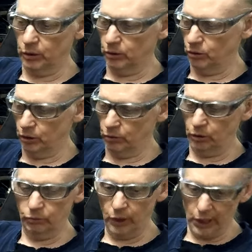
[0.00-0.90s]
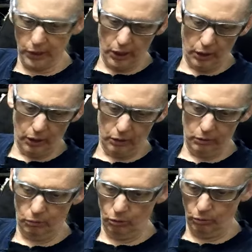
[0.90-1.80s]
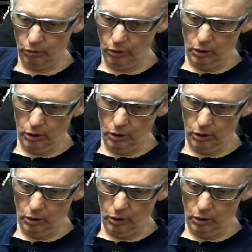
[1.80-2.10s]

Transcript: They usually run Red Hat or